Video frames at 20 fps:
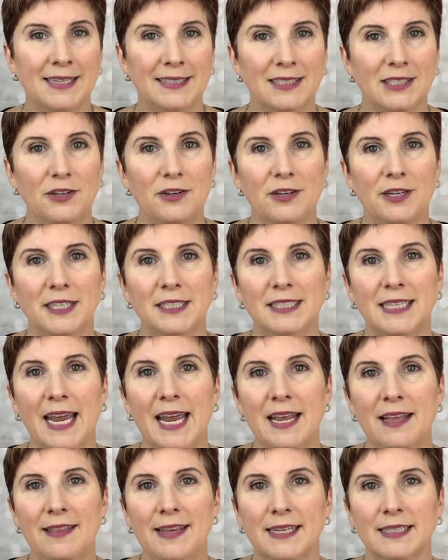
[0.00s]
so you can
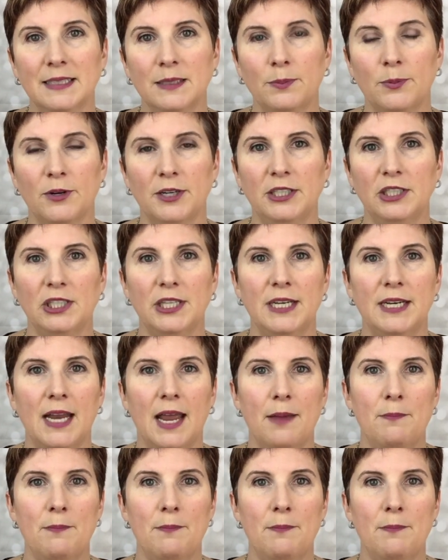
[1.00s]
take the inspiration